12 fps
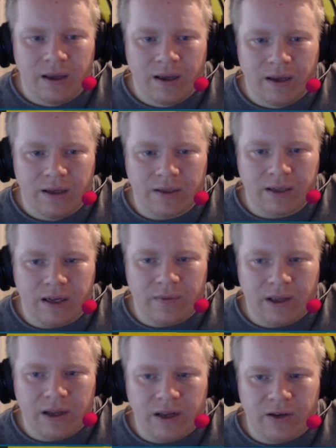It's going to
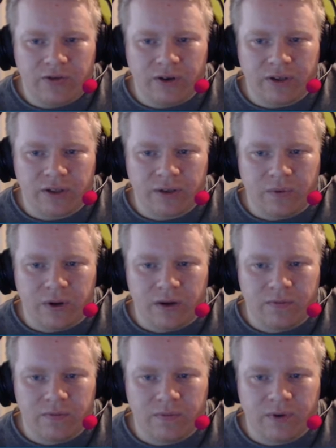be an interesting one.
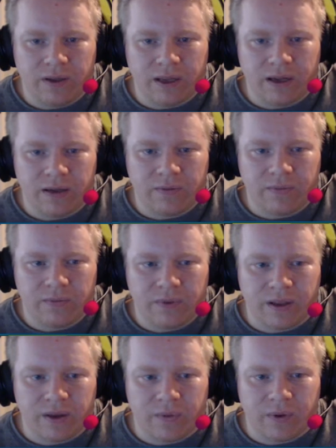Put it
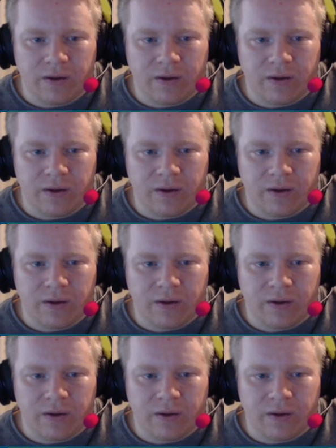that way. I